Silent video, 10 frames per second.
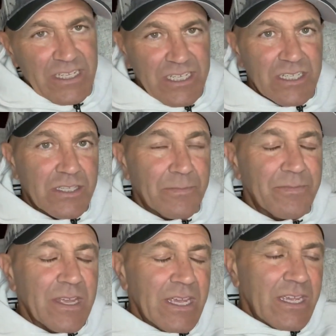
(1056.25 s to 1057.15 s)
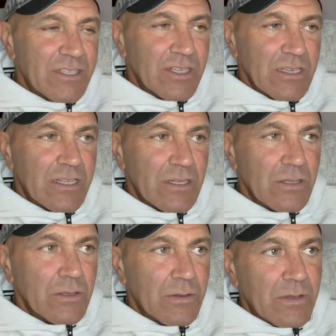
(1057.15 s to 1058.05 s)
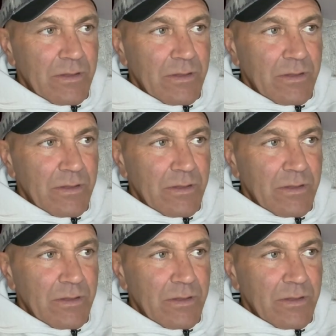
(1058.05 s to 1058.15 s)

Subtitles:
system is a little